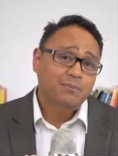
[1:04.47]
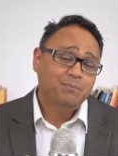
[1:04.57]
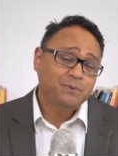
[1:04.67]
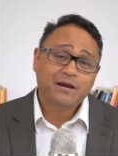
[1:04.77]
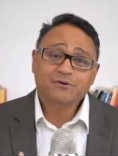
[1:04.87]

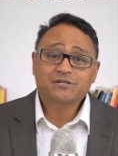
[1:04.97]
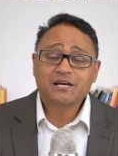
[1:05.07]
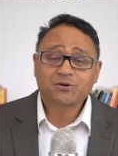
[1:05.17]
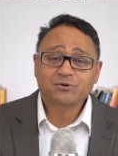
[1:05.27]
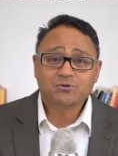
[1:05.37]

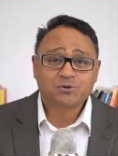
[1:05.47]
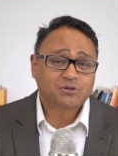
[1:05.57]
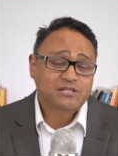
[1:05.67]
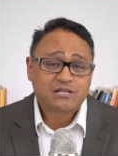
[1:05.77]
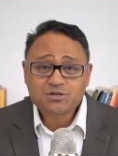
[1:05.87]
caretakers or
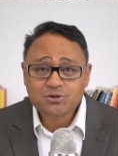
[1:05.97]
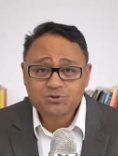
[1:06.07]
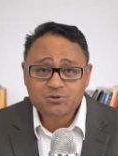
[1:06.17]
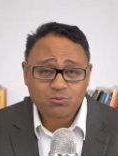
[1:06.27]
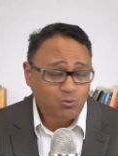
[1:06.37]
teachers
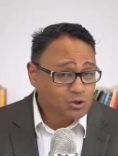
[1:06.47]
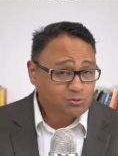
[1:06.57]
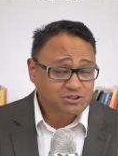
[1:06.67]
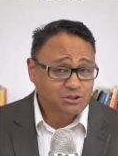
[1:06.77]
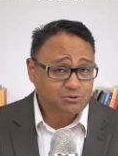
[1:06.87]
who work with
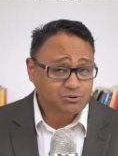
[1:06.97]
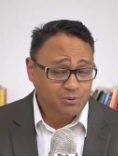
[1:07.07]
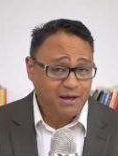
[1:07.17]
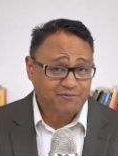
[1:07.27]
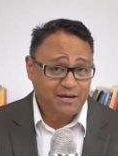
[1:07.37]
children who
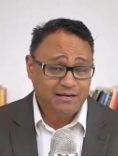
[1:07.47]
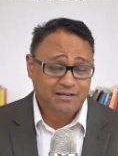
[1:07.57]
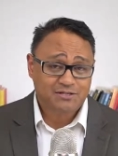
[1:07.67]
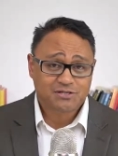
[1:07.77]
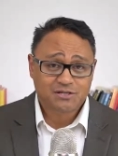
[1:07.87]
have
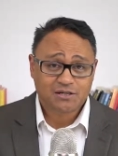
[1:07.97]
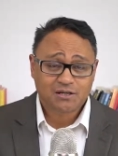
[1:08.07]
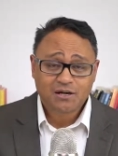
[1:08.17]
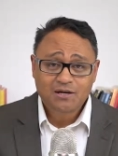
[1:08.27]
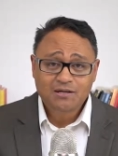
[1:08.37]
ADHD.
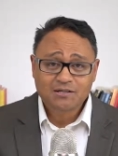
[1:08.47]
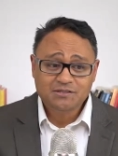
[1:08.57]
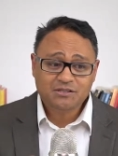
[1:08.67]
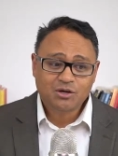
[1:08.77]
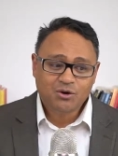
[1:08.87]
And
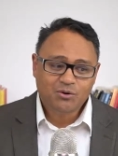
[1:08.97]
so